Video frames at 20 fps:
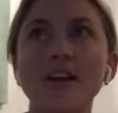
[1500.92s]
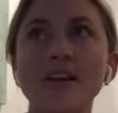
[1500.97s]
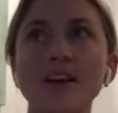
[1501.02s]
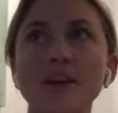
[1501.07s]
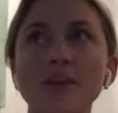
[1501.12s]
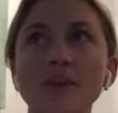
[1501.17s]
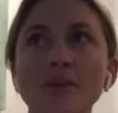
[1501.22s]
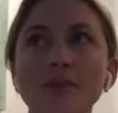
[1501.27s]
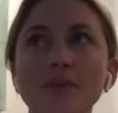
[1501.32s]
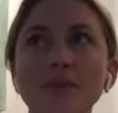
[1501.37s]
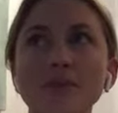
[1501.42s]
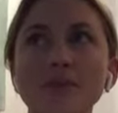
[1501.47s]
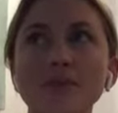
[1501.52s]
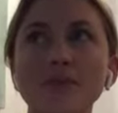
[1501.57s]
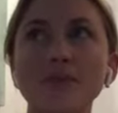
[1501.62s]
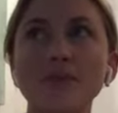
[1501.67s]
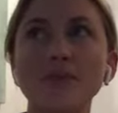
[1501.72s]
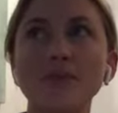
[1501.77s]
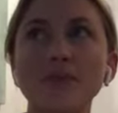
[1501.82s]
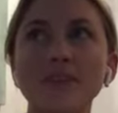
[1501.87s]
So
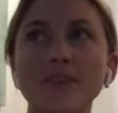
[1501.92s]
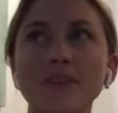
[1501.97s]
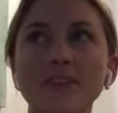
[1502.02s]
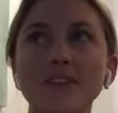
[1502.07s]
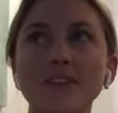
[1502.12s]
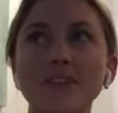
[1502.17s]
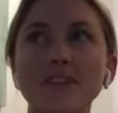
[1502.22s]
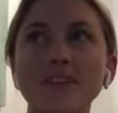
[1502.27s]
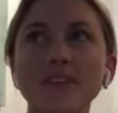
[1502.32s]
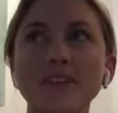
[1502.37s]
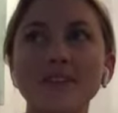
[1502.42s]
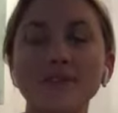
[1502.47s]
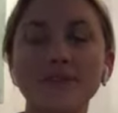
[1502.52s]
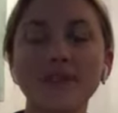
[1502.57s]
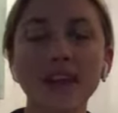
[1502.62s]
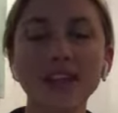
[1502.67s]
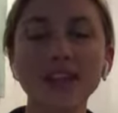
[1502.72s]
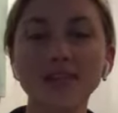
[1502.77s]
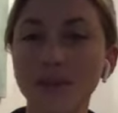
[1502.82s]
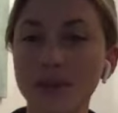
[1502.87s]

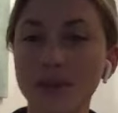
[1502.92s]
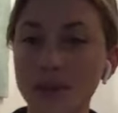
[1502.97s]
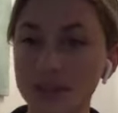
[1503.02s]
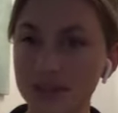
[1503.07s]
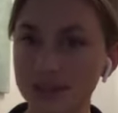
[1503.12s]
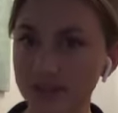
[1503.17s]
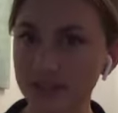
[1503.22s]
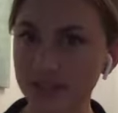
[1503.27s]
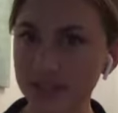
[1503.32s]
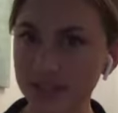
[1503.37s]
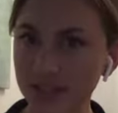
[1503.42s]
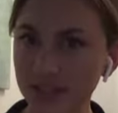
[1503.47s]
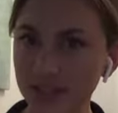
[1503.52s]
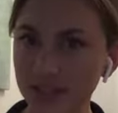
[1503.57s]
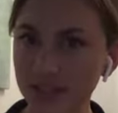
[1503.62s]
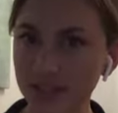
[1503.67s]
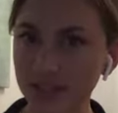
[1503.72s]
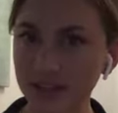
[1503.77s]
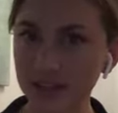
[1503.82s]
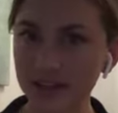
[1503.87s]
that's been
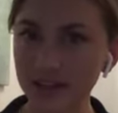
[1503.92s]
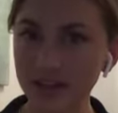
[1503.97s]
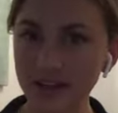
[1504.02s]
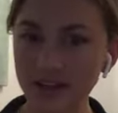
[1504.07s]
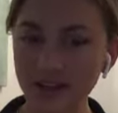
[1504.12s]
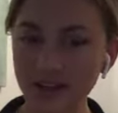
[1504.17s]
interesting.